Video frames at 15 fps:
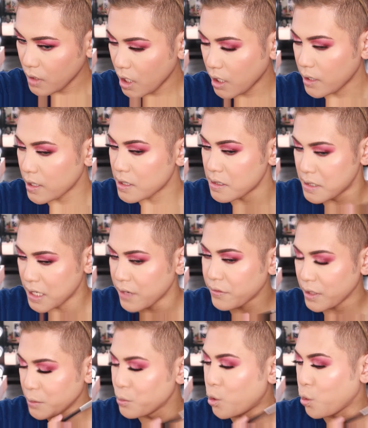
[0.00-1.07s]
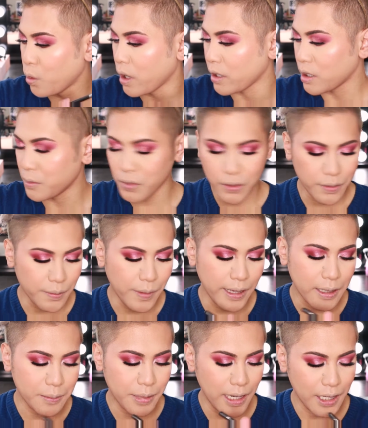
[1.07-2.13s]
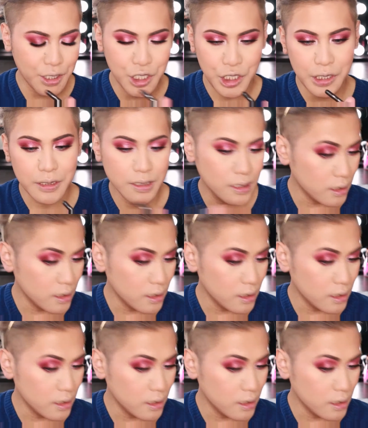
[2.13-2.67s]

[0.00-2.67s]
Okay, that's definitely more workable for my complexion.